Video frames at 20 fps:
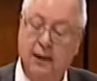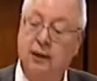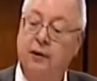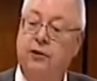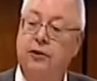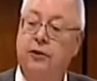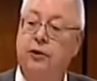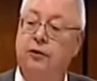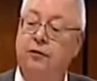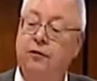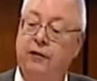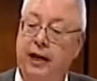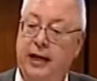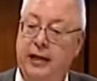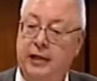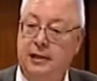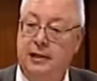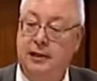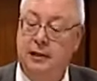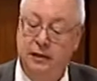to
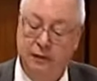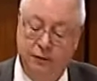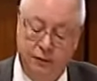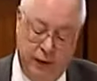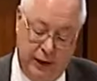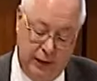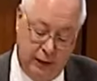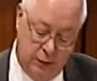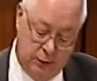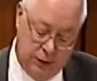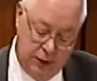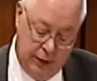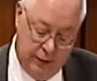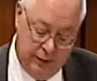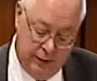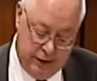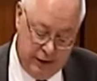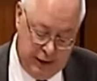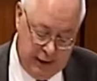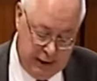invest in vital
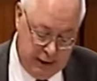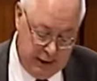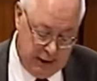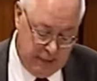services.